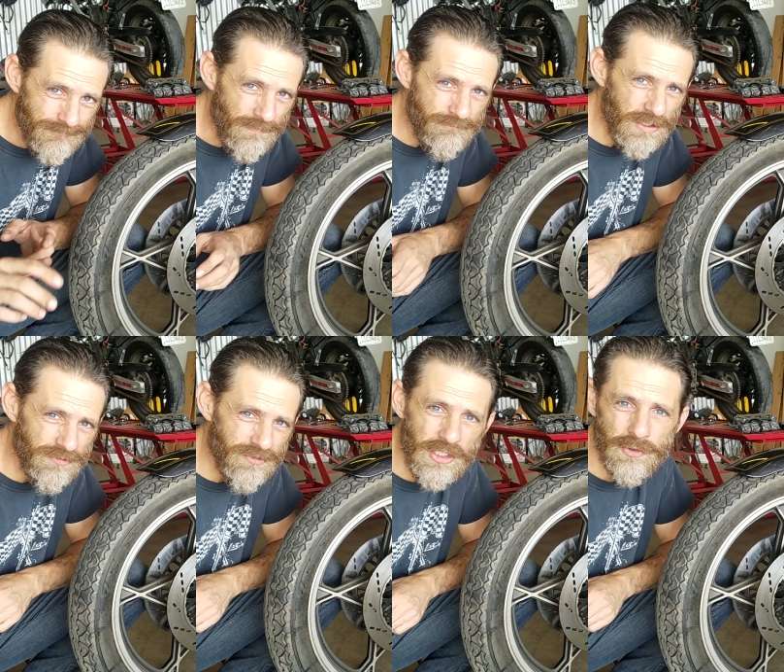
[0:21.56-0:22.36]
fun
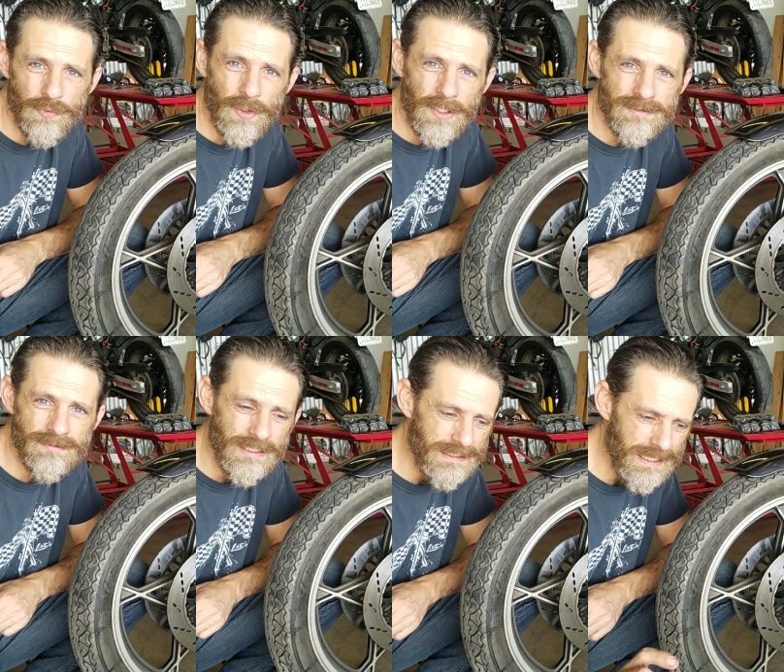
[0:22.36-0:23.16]
zone where
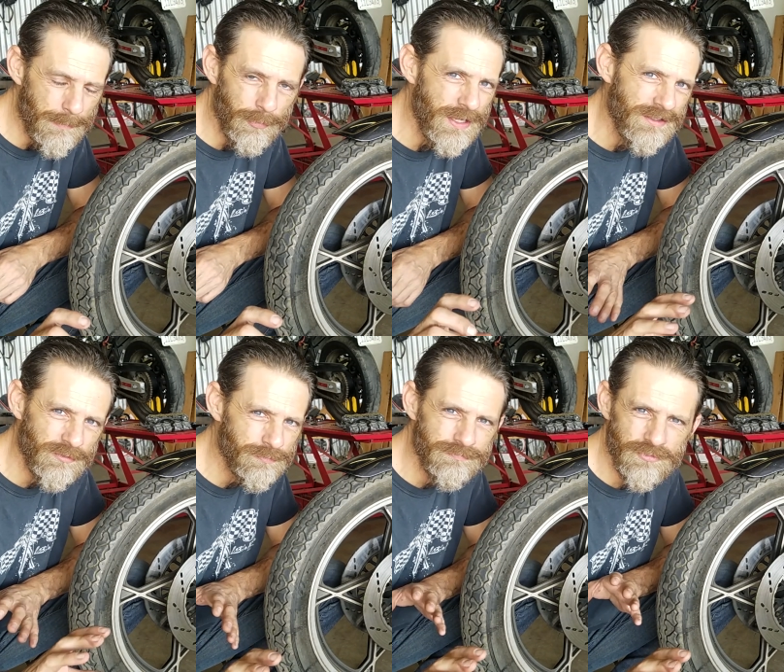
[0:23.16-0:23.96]
it operates
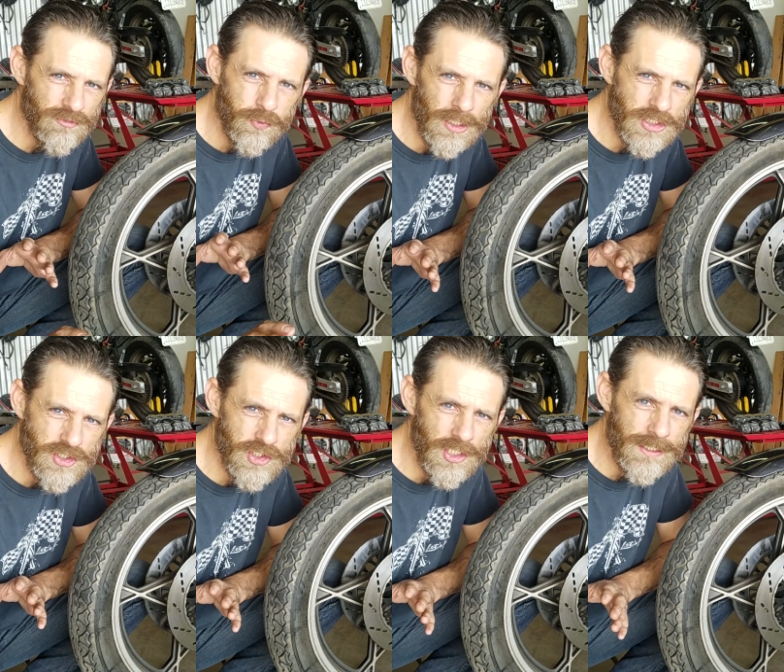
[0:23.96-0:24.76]
just where it
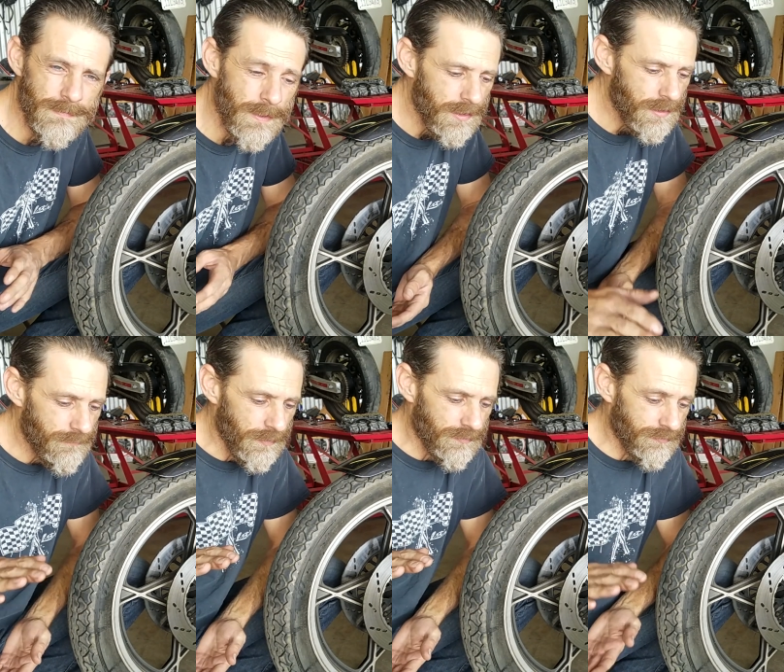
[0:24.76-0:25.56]
should. If
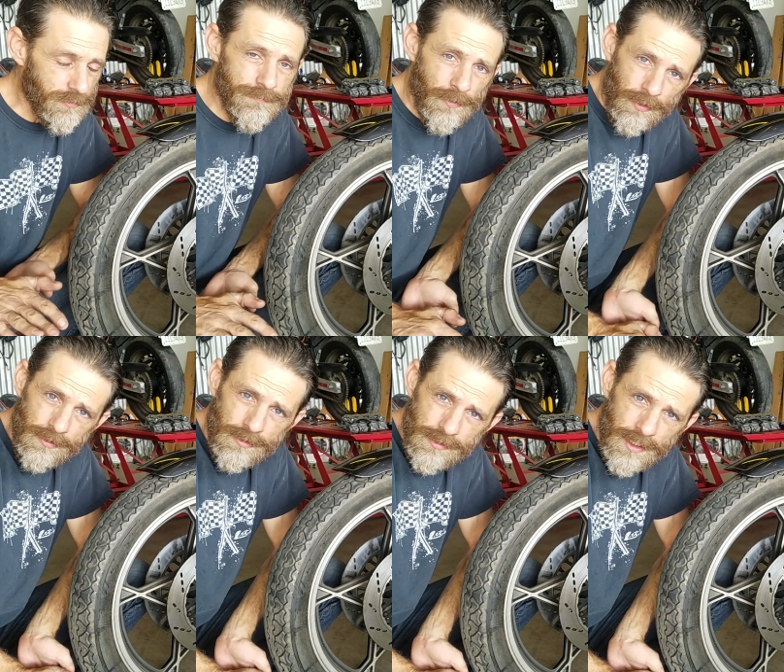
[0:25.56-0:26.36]
it's too far
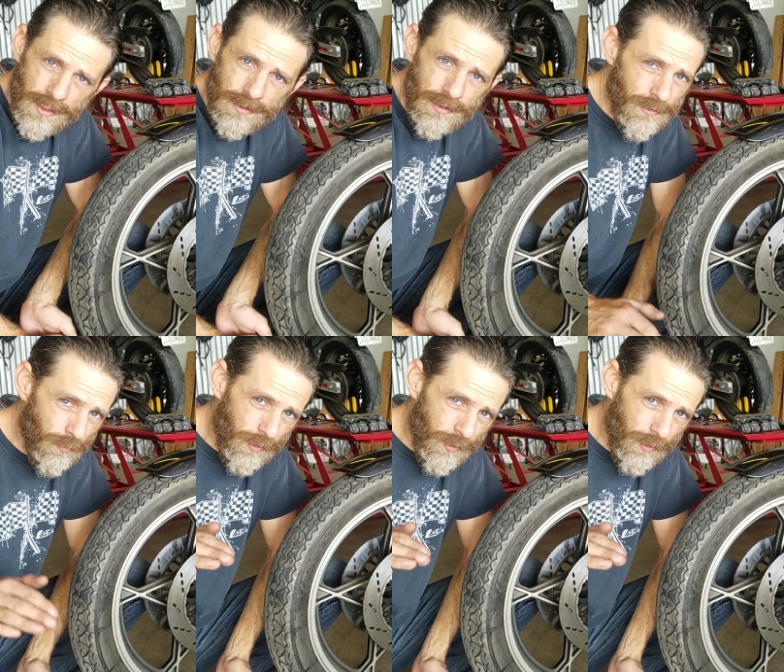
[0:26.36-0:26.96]
on one